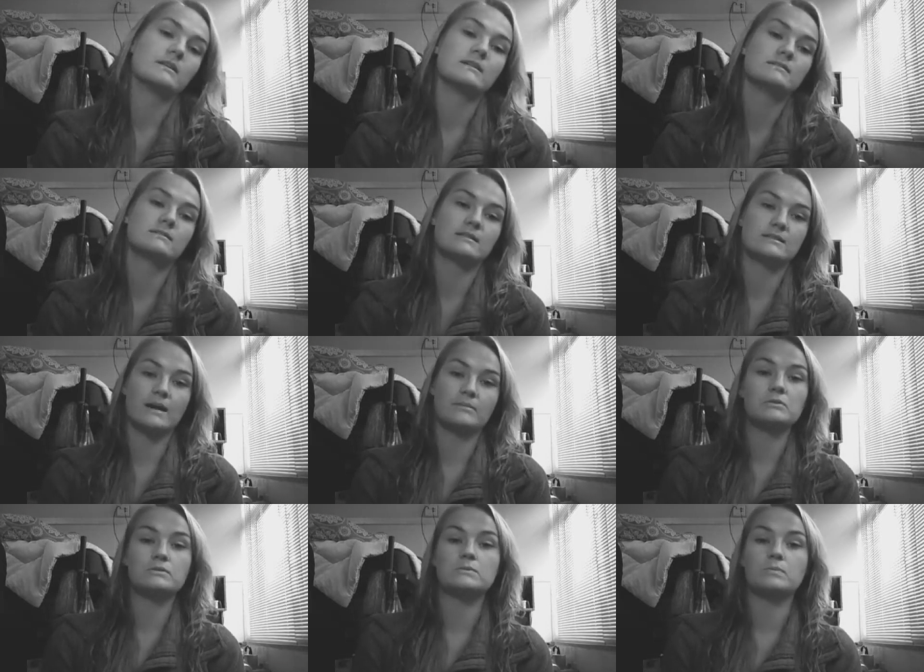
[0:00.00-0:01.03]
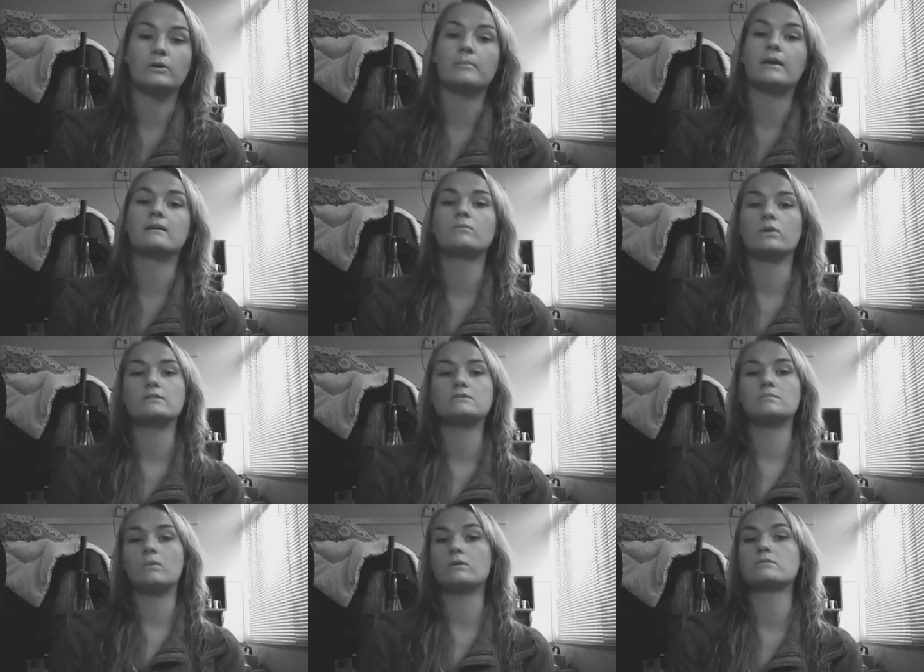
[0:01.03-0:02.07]
and it's the time to experiment where
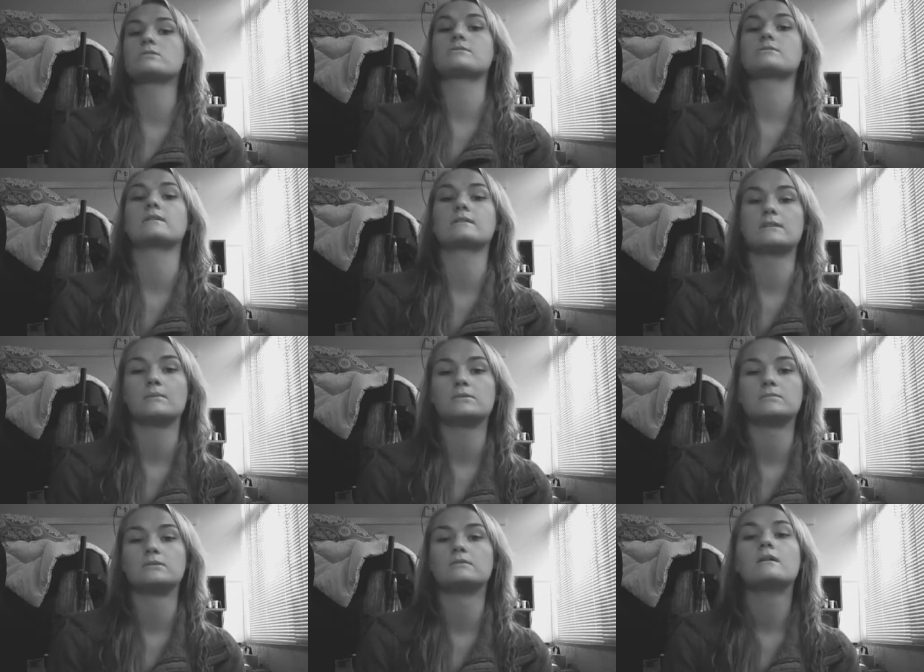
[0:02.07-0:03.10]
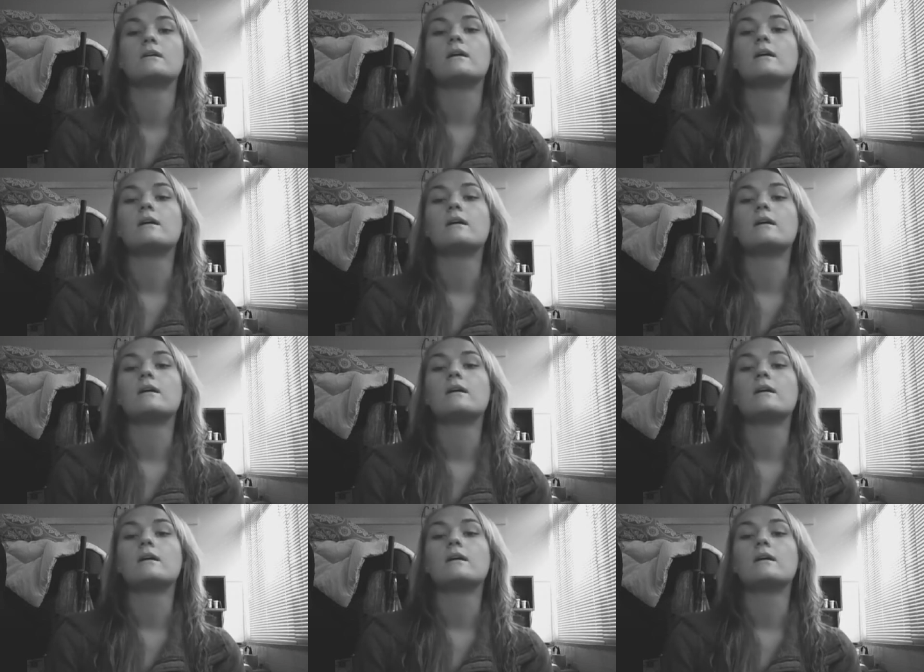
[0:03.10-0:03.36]
it's more socially acceptable.